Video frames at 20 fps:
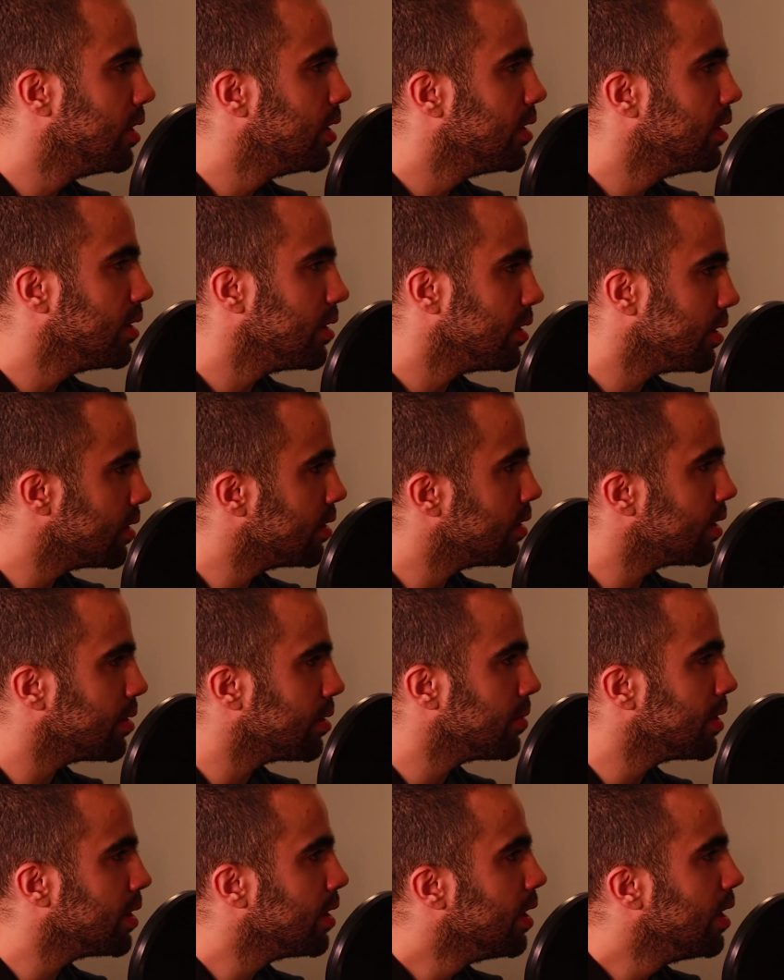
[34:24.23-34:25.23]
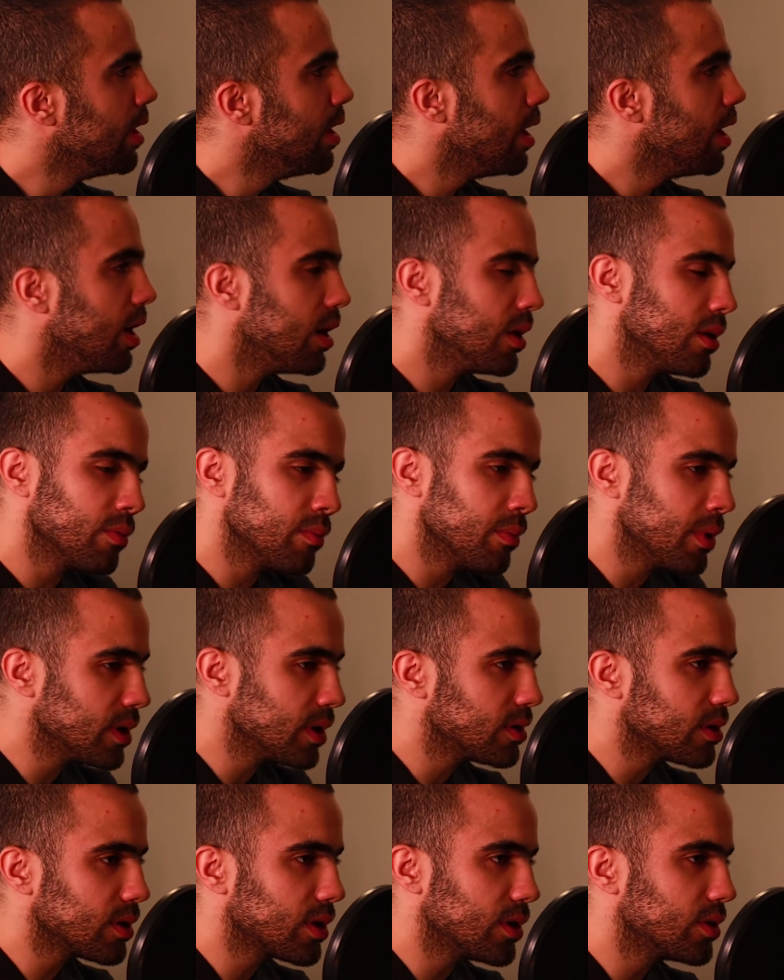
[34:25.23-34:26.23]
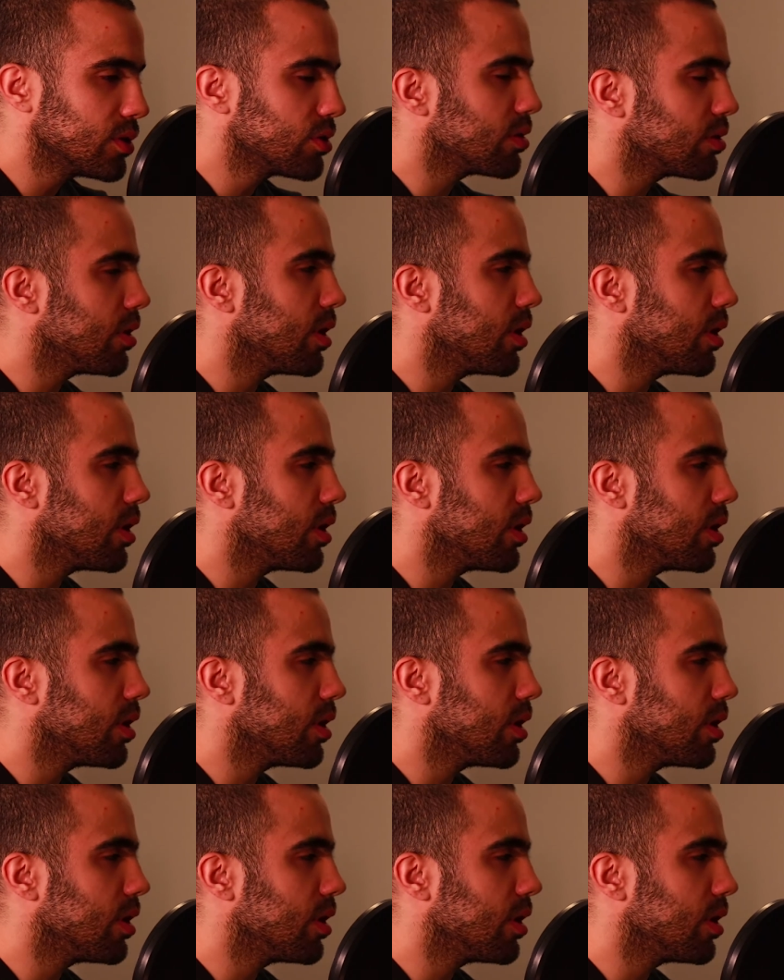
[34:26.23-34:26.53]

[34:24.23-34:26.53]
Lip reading: You know what I mean? Yeah. And it makes you cut your